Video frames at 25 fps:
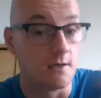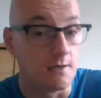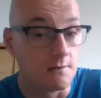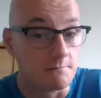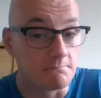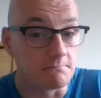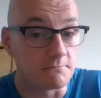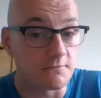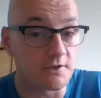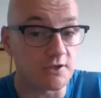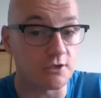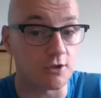
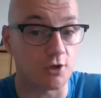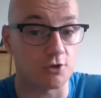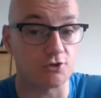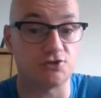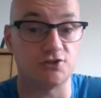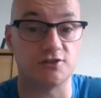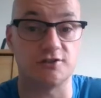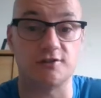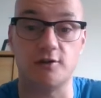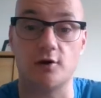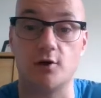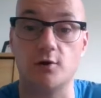The
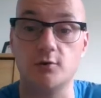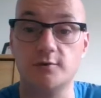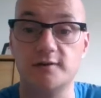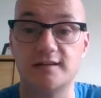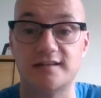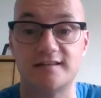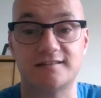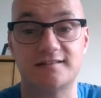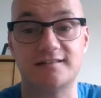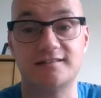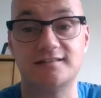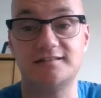logic though
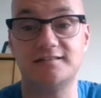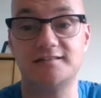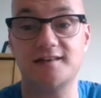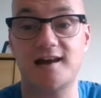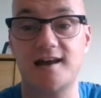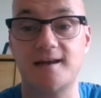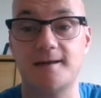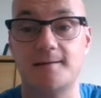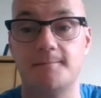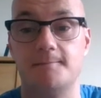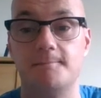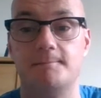is the
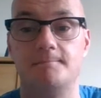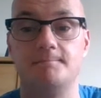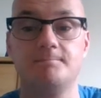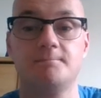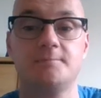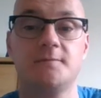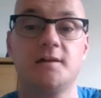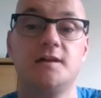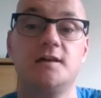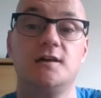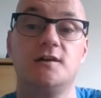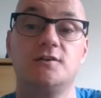same.
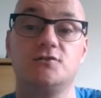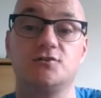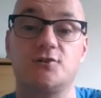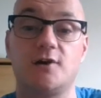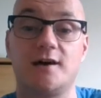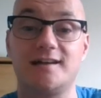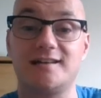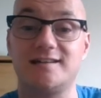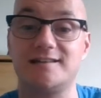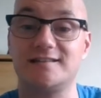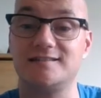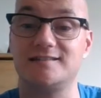So
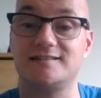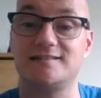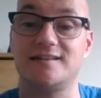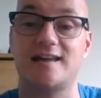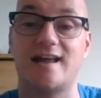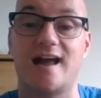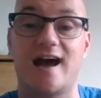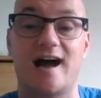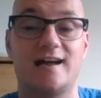I can say